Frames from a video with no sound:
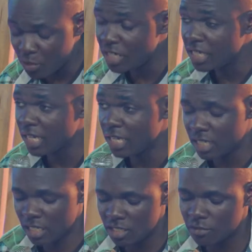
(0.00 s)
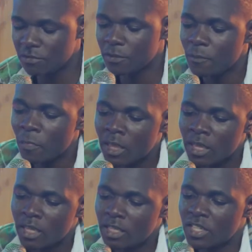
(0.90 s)
reading NKJV.
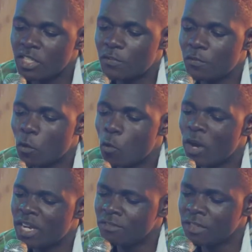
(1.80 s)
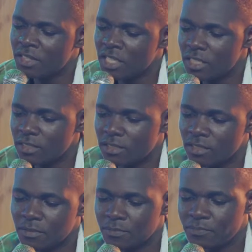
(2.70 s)
It says, for whatever things